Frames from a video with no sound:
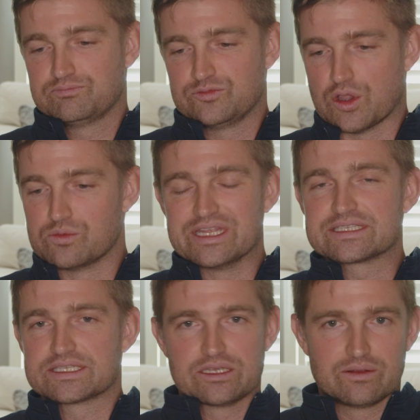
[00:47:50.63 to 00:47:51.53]
don't
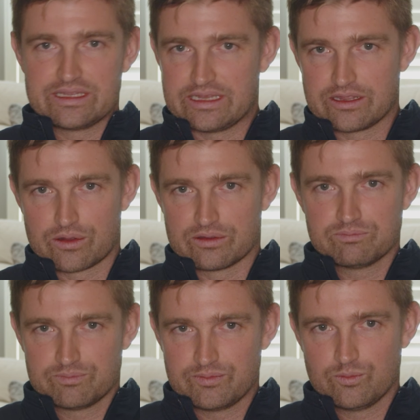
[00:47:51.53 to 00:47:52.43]
necessarily need to go to
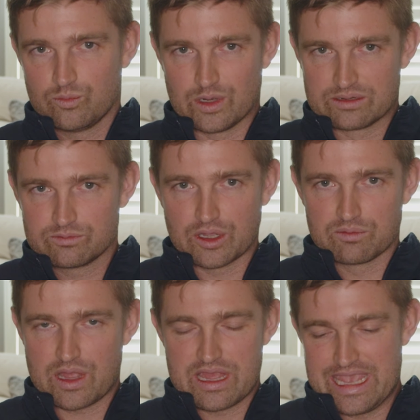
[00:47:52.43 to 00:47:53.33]
one, you
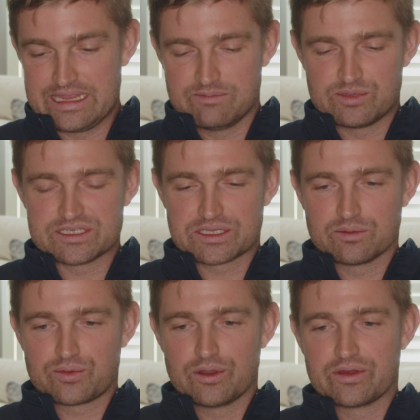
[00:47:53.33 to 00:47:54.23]
know, any
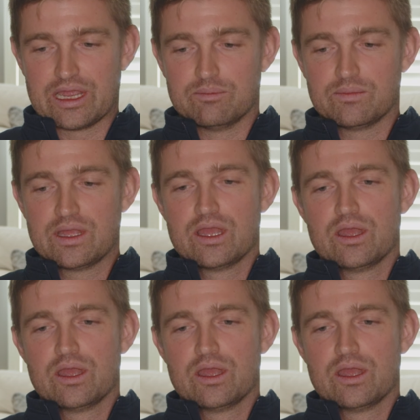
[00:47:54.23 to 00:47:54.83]
particular program,